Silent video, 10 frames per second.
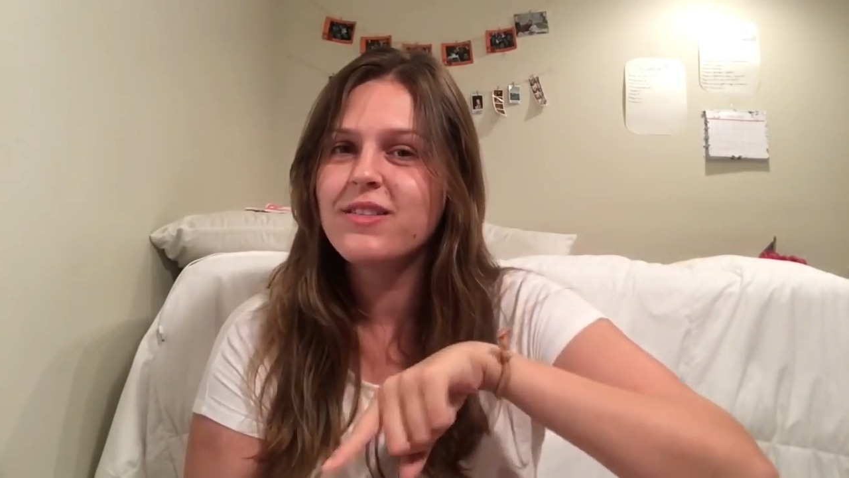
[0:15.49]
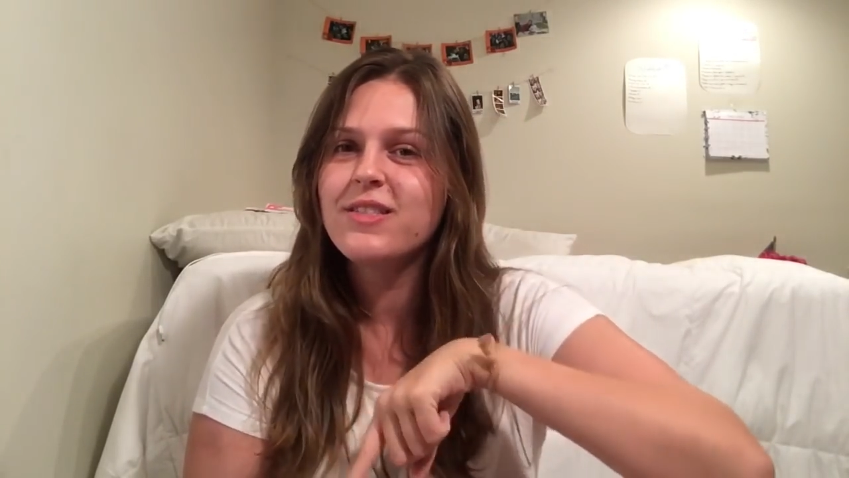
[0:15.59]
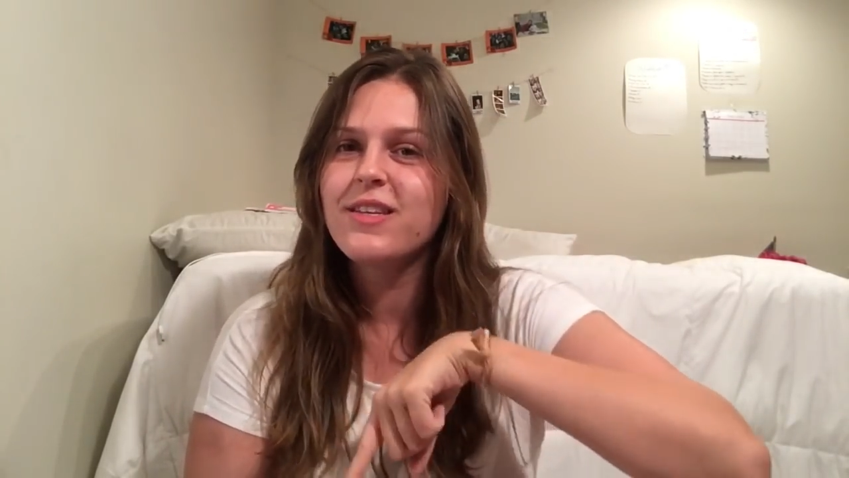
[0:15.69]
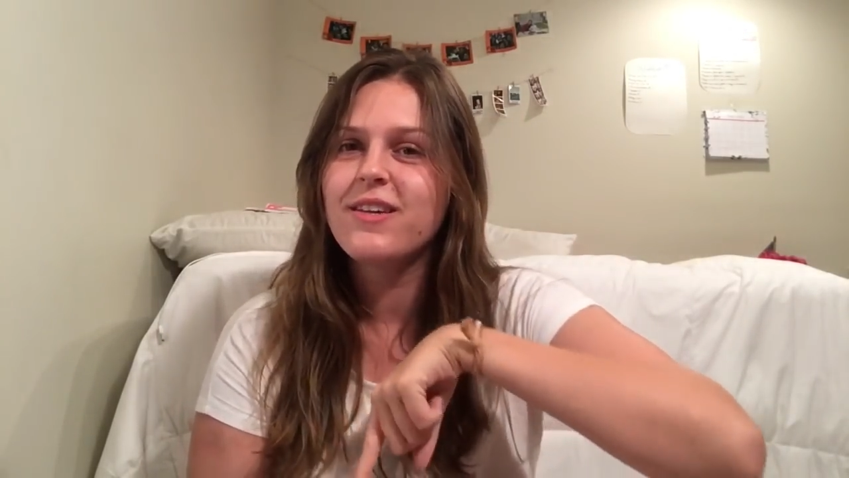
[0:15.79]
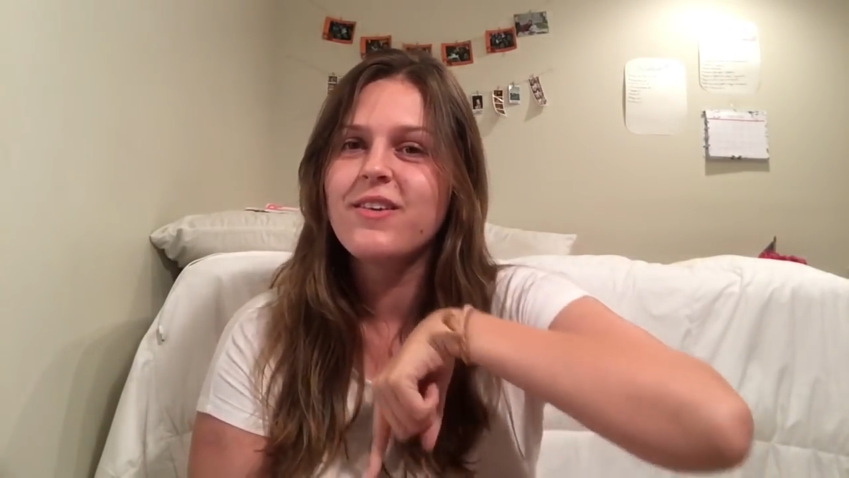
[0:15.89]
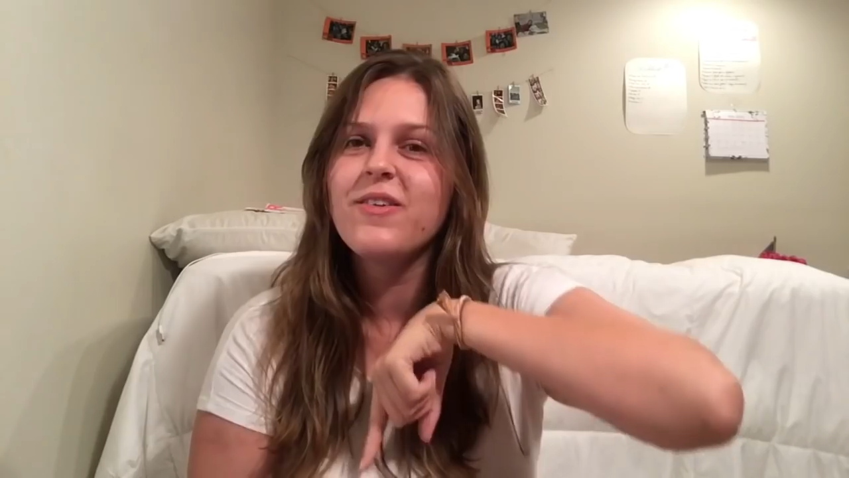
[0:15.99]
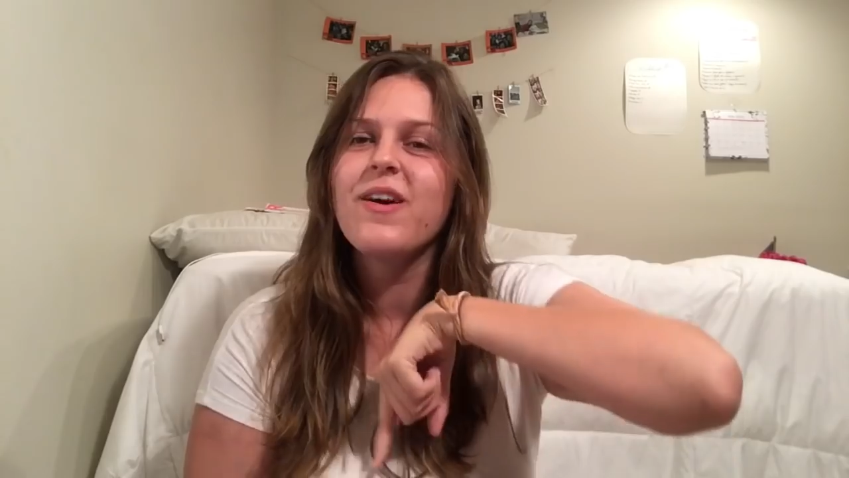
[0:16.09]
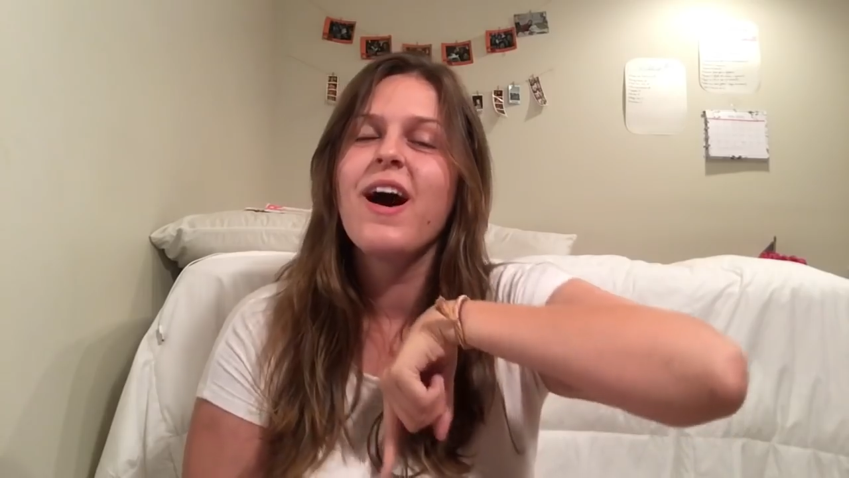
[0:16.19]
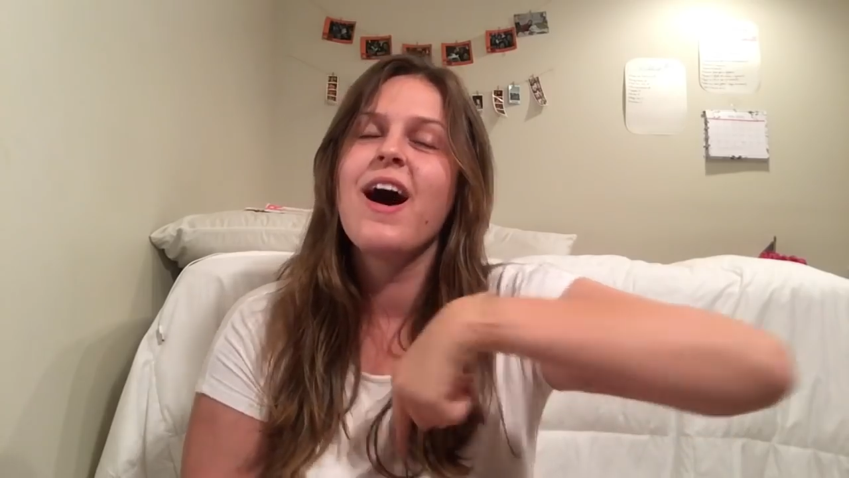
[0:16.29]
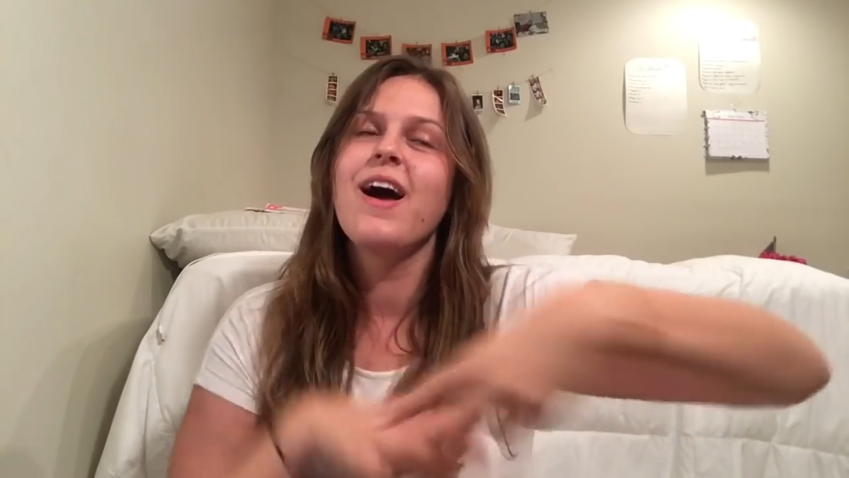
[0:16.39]
so
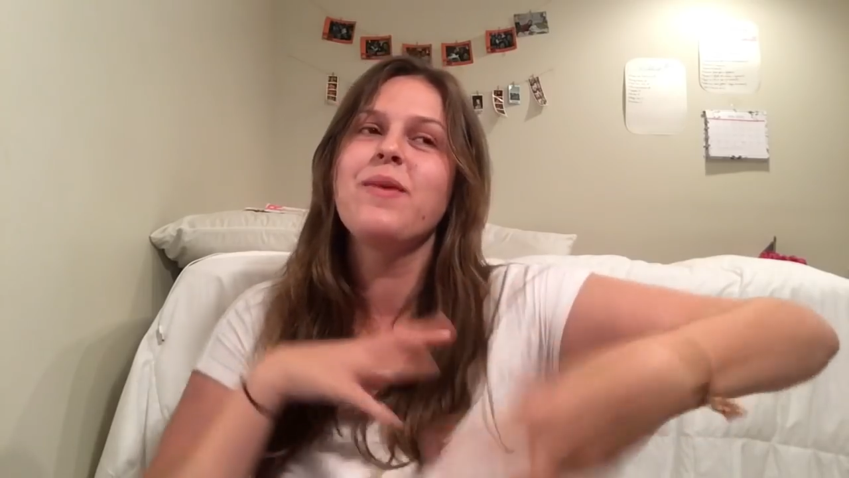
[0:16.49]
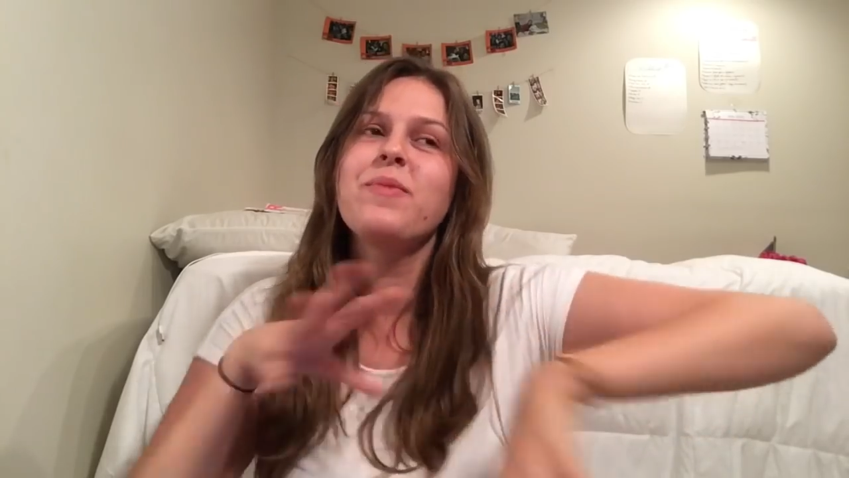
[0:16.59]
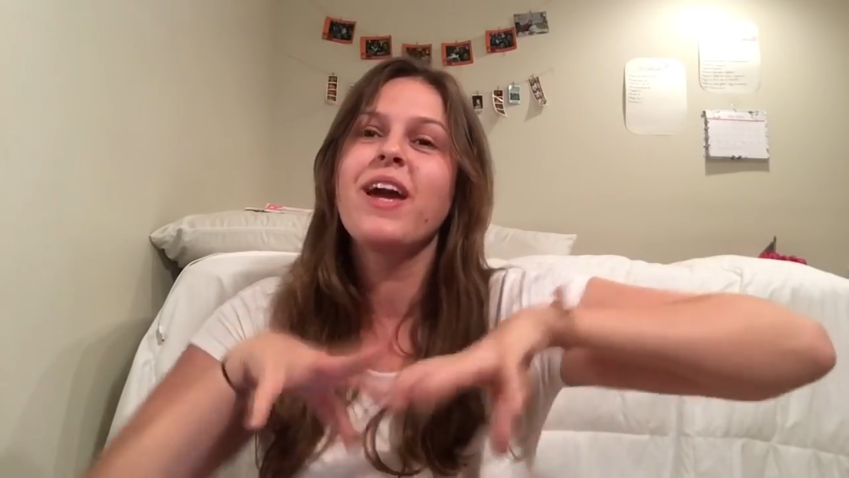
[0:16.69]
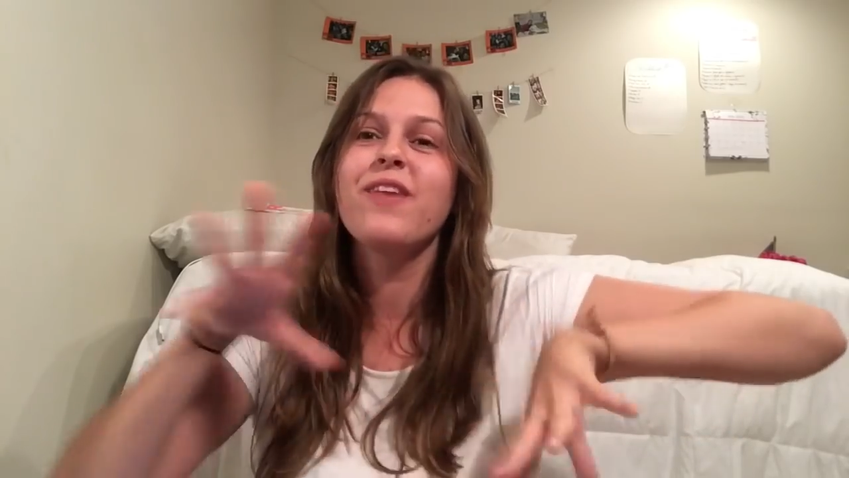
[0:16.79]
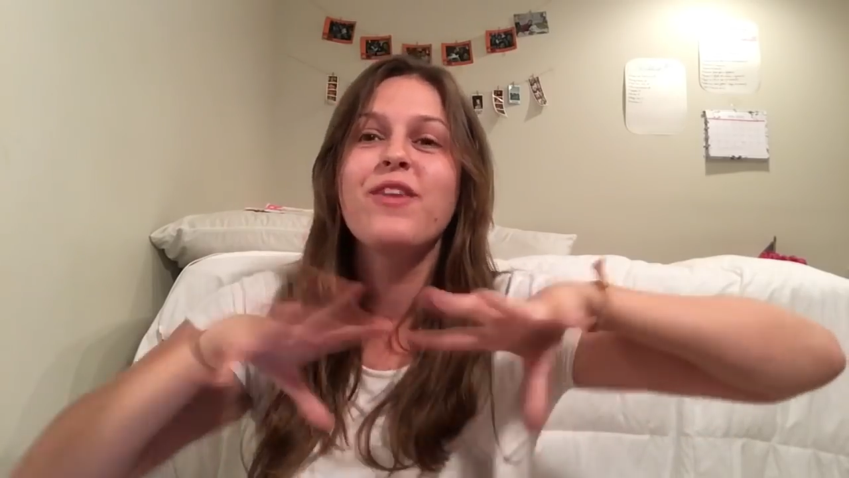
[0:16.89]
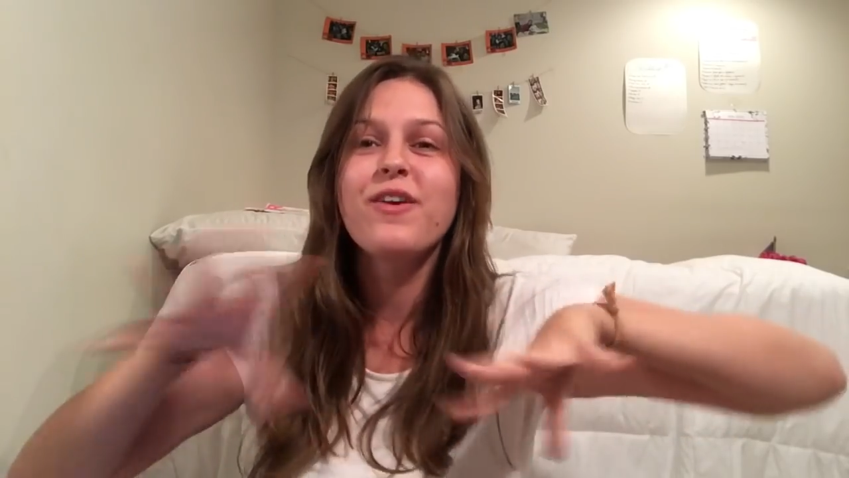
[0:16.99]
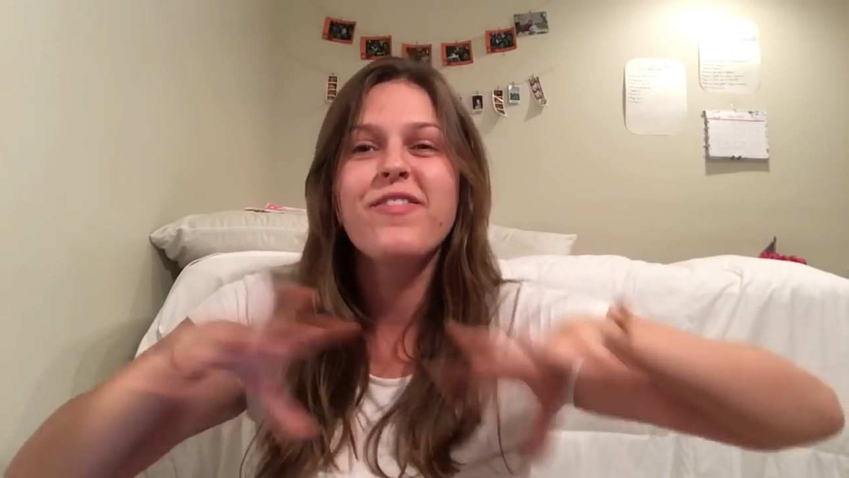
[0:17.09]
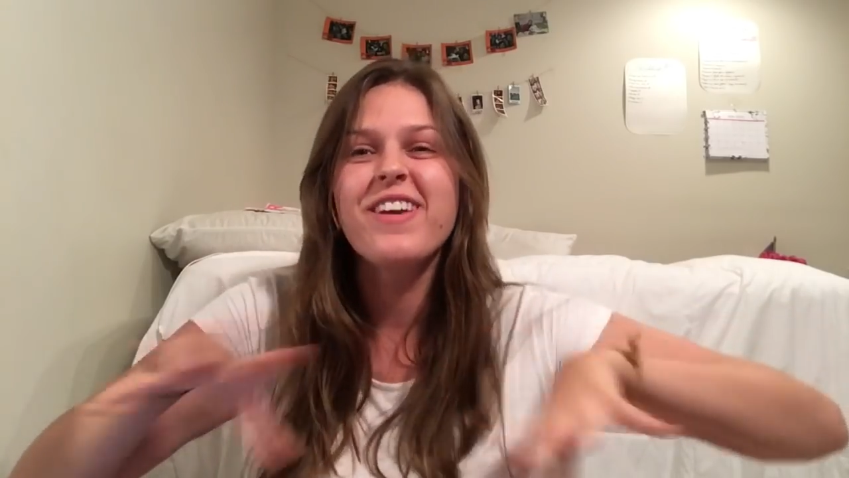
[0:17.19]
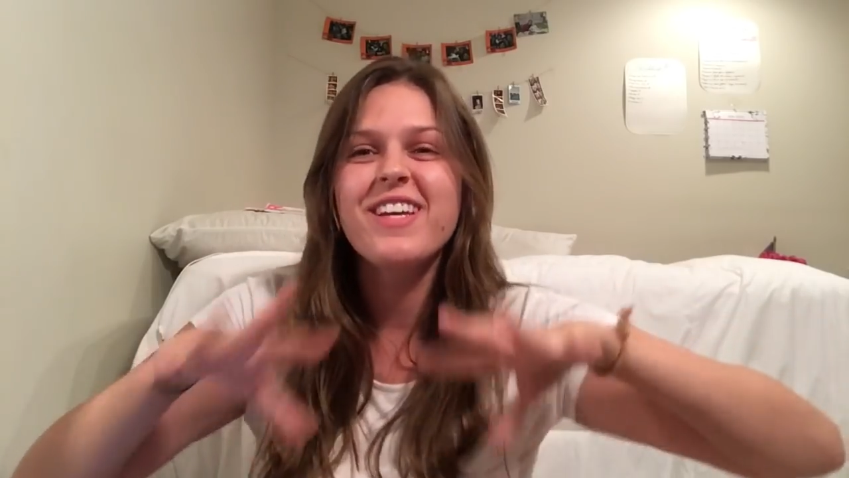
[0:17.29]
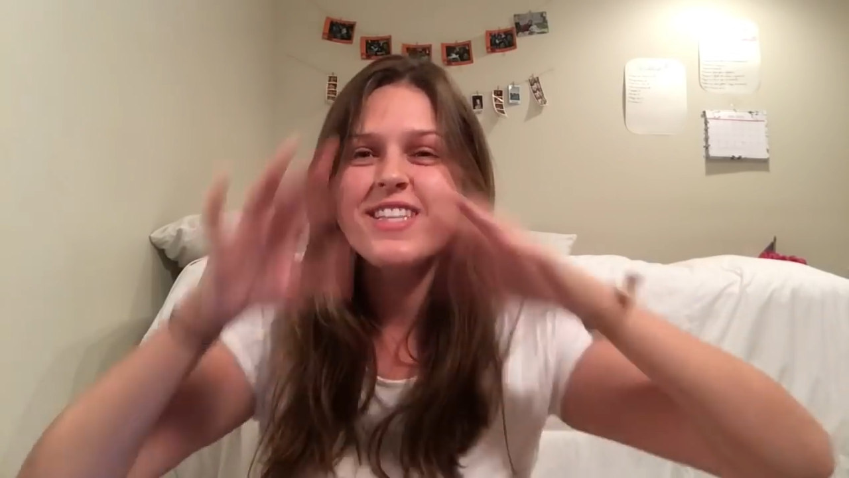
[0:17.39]
I'm kind of
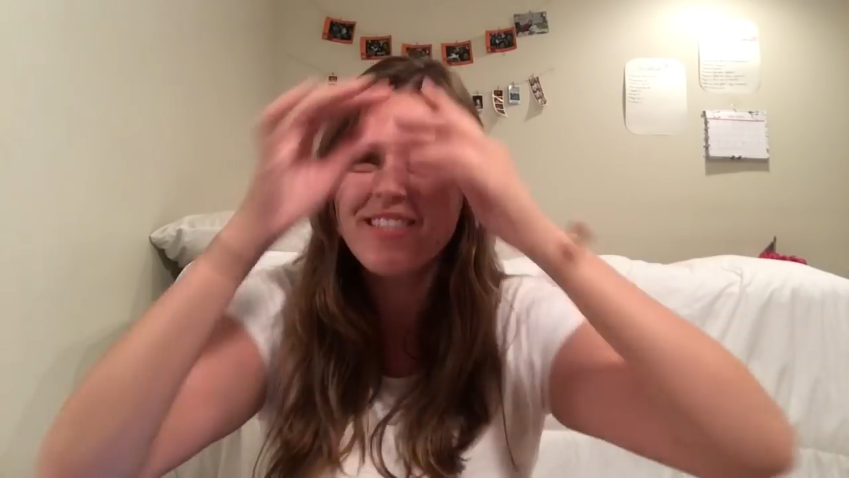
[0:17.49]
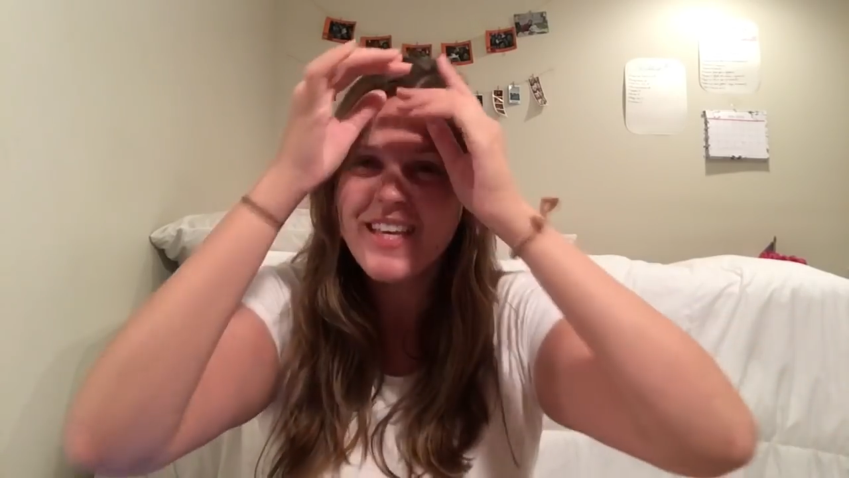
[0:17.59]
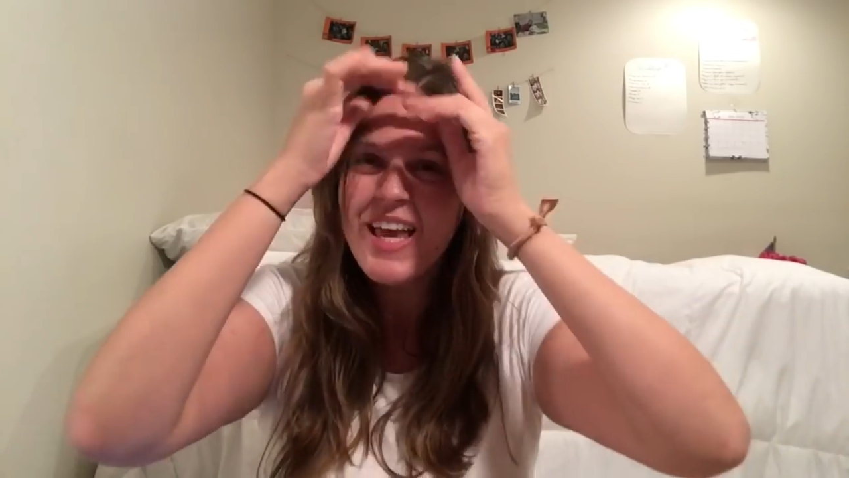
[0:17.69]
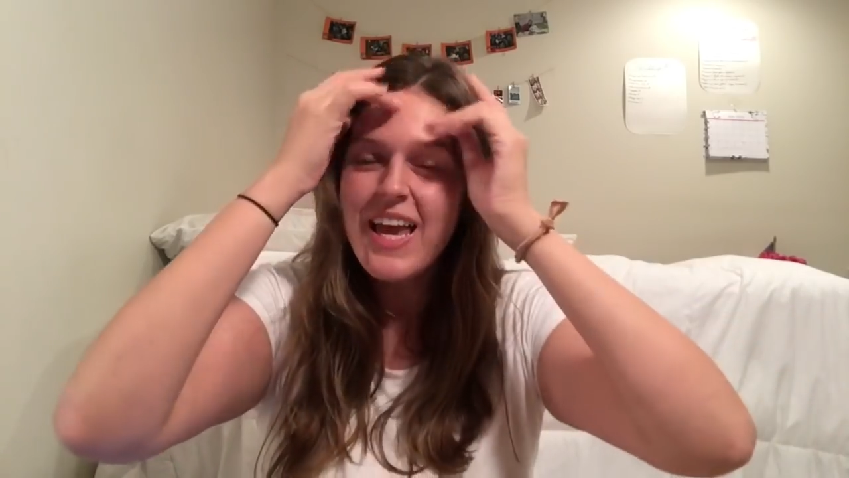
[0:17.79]
nervous